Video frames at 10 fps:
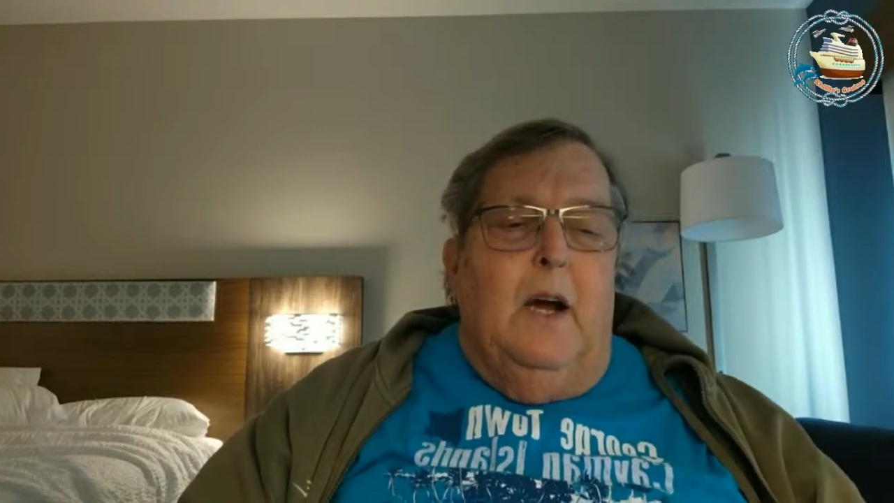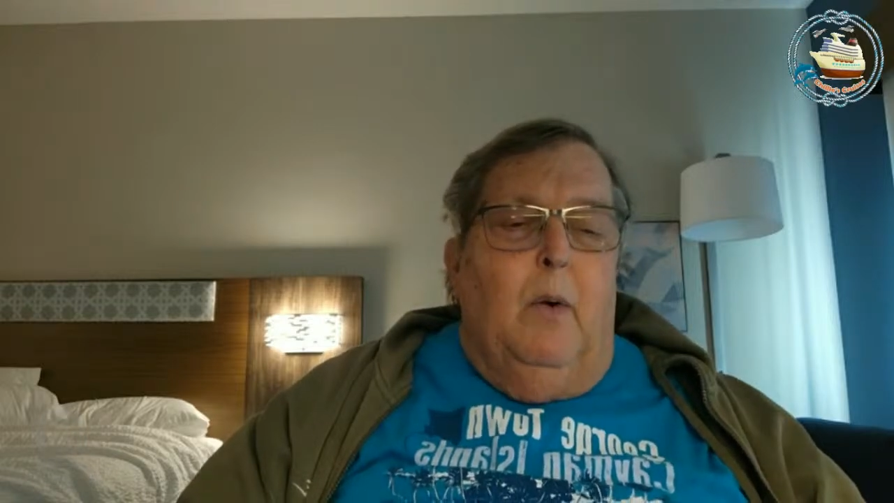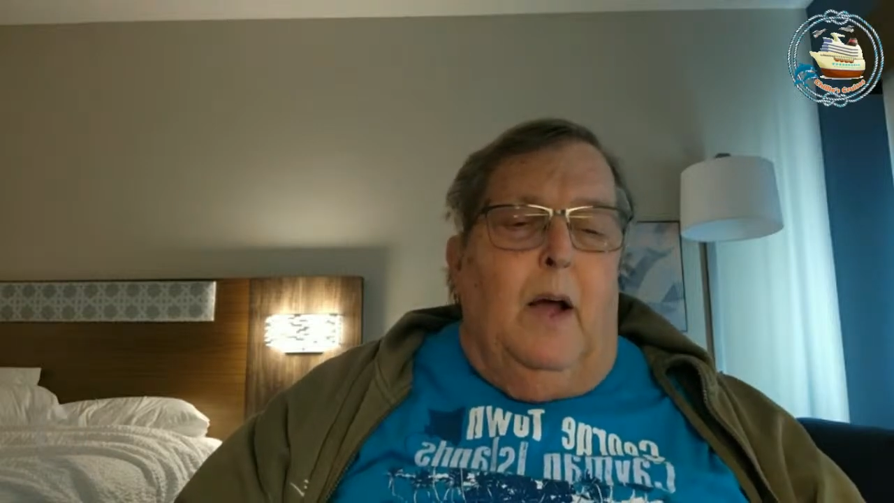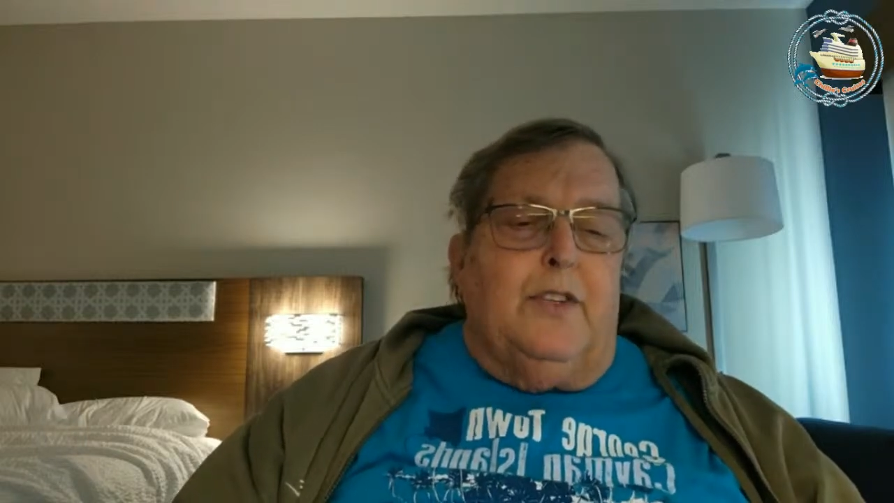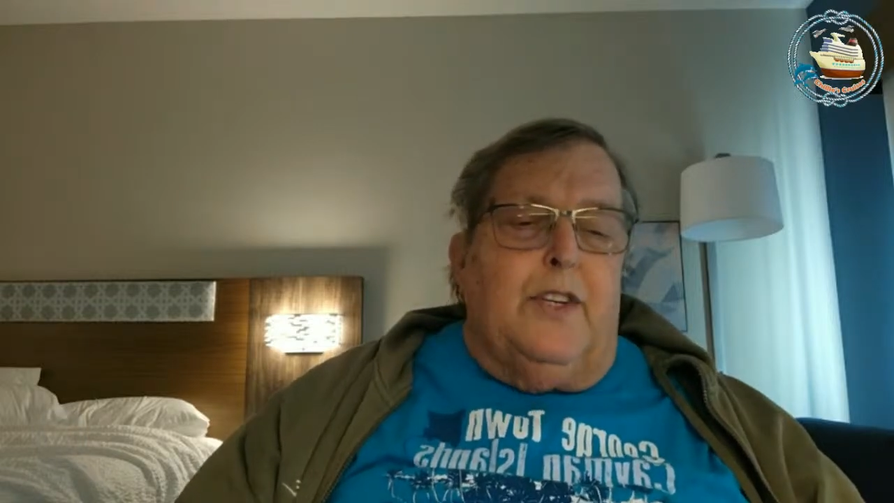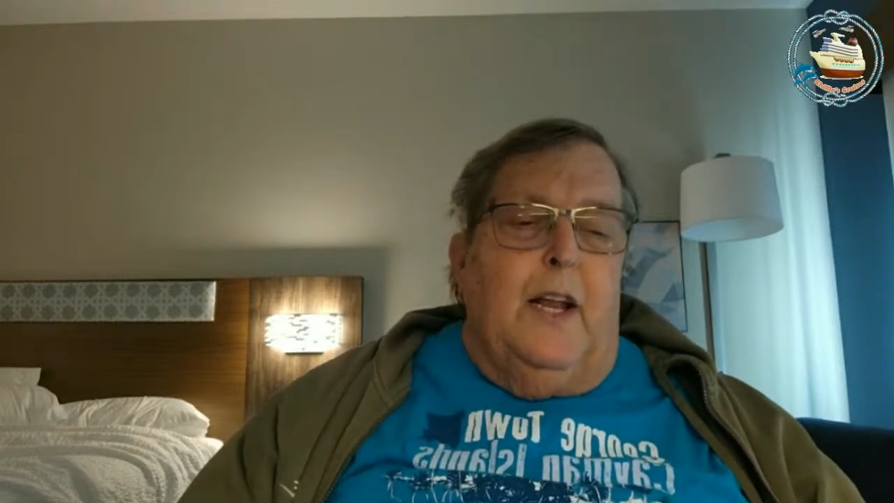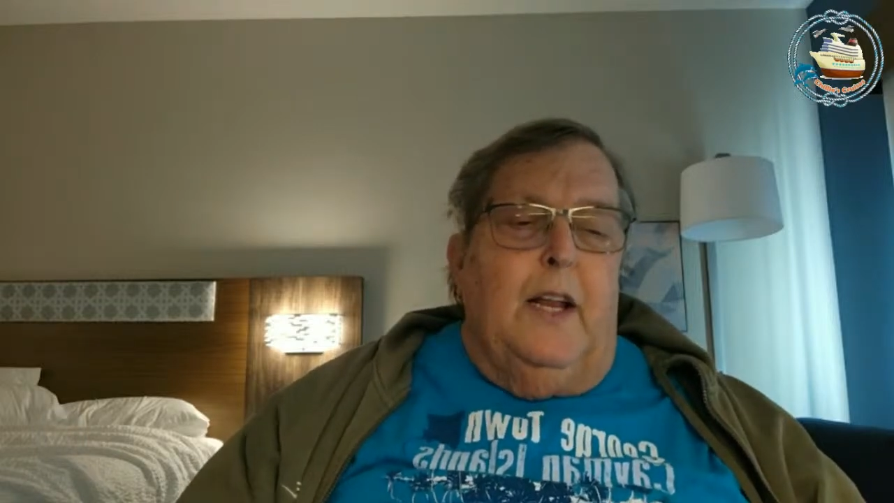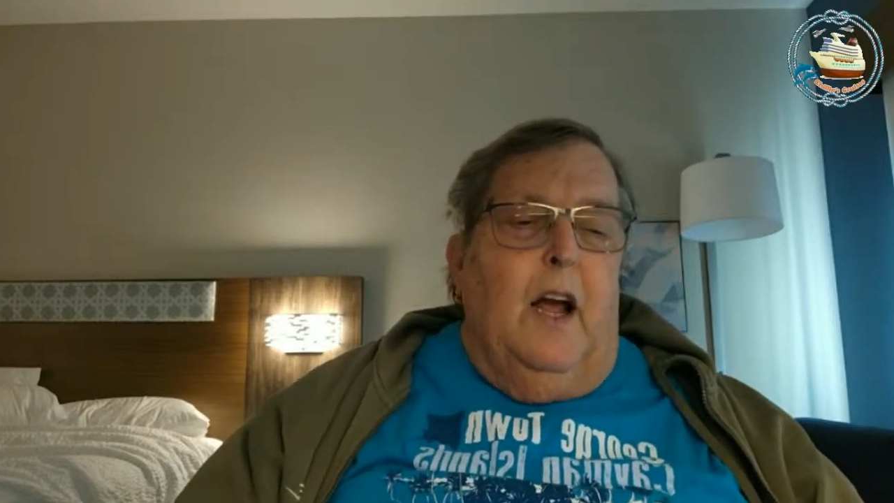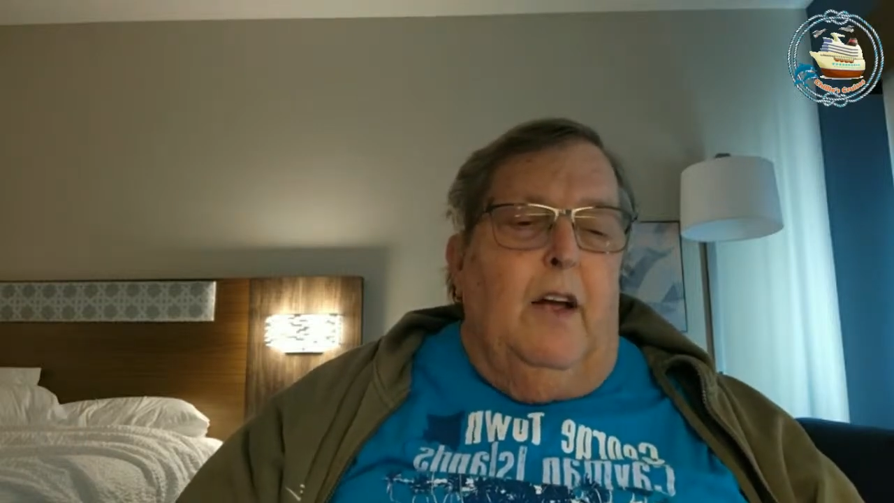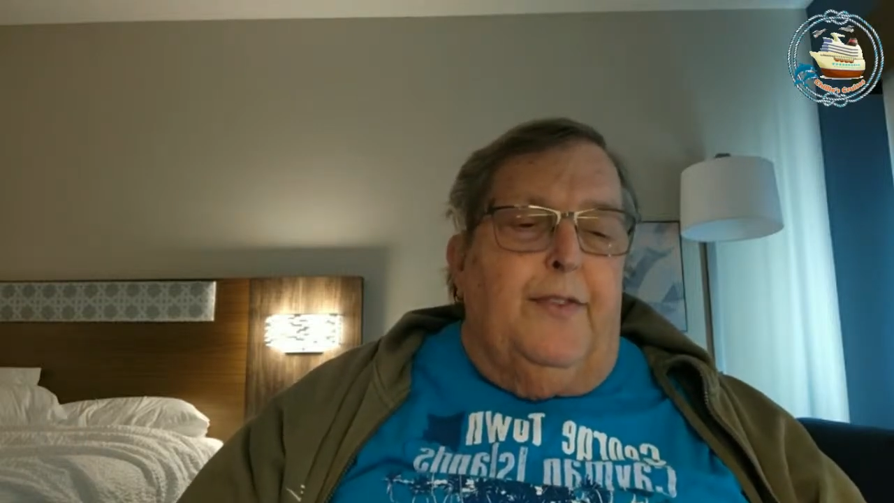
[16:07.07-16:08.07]
while
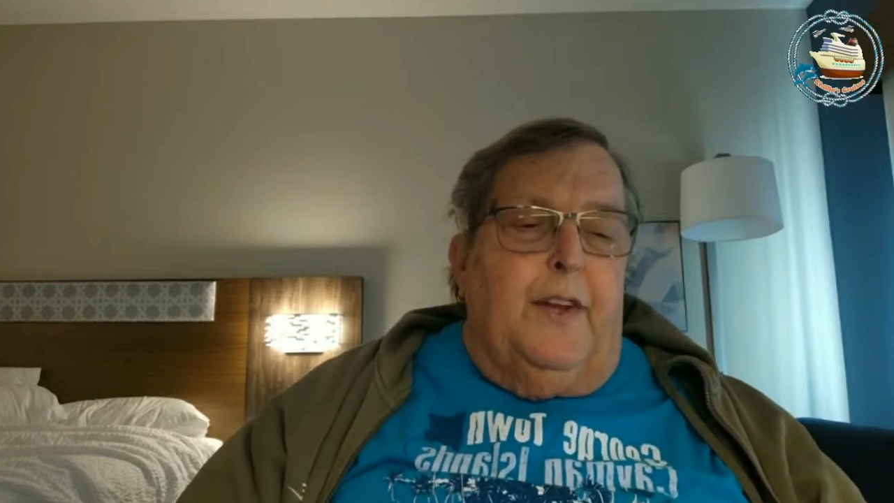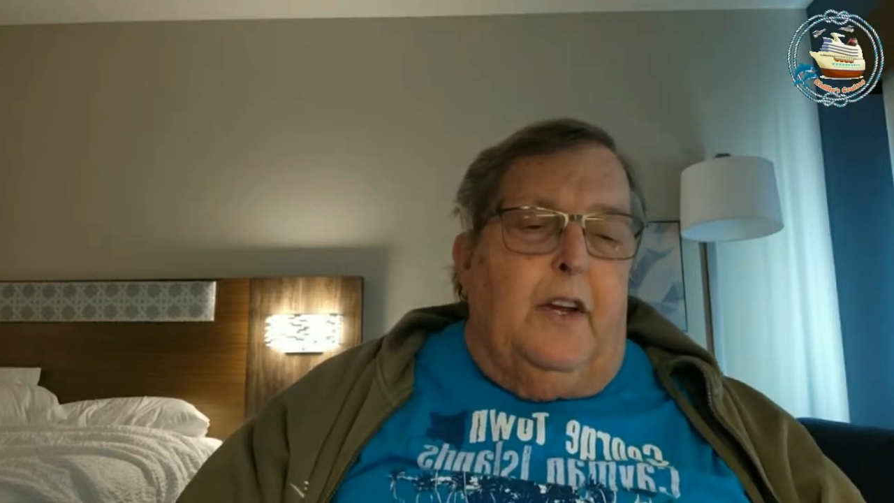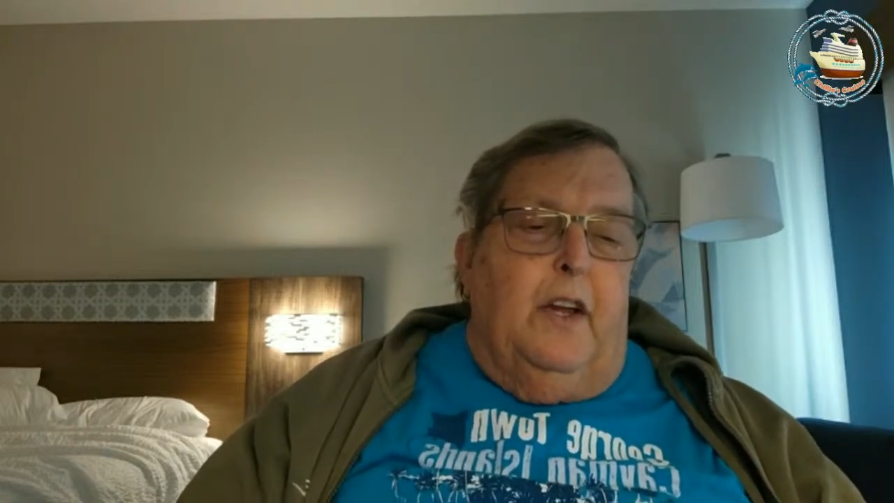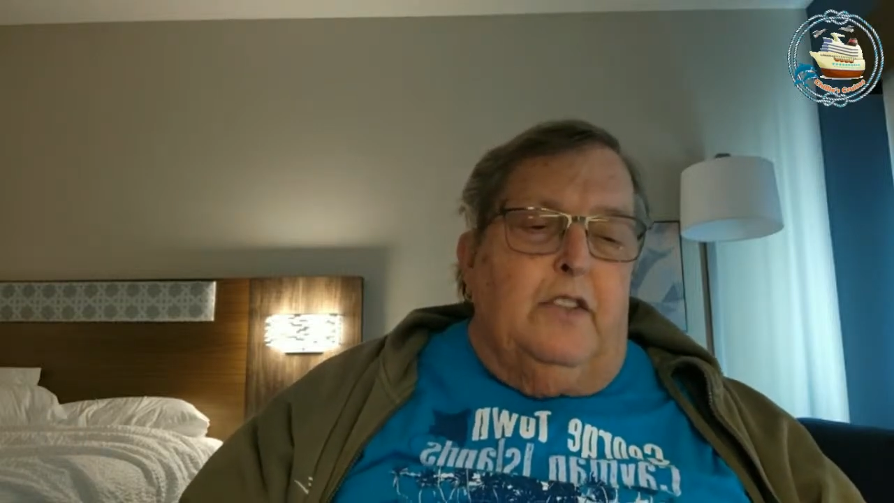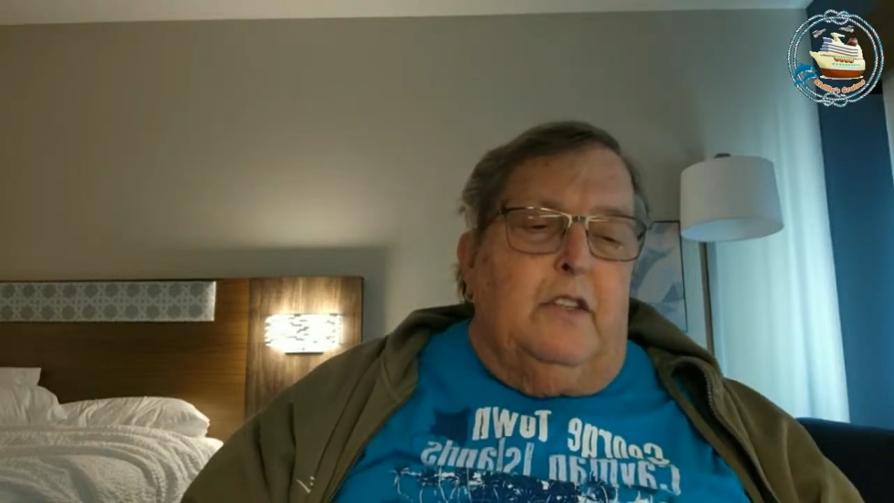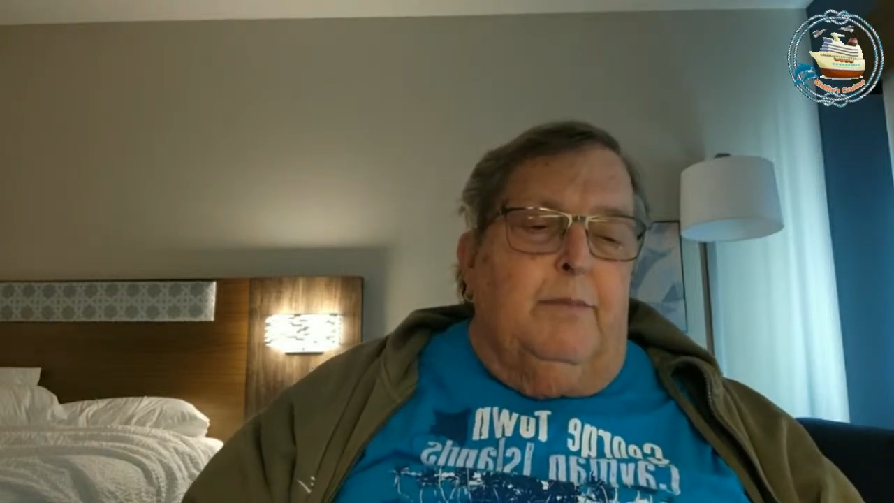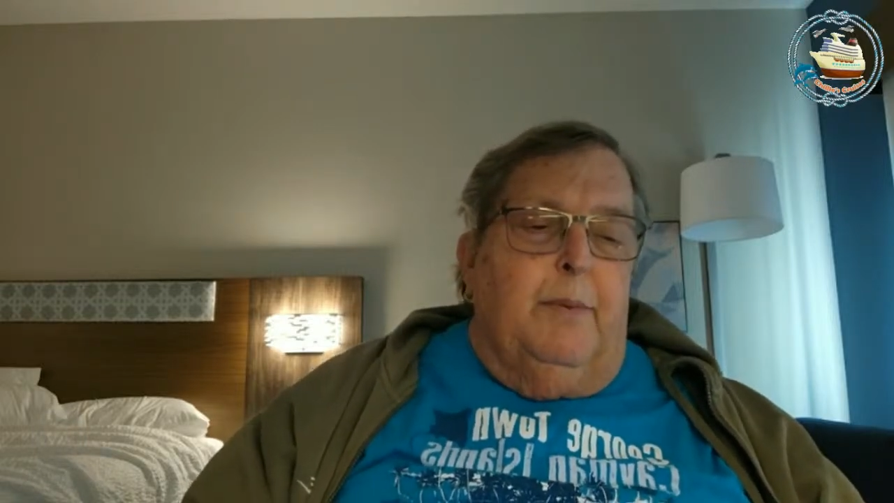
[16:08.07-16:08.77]
sailing off the coast of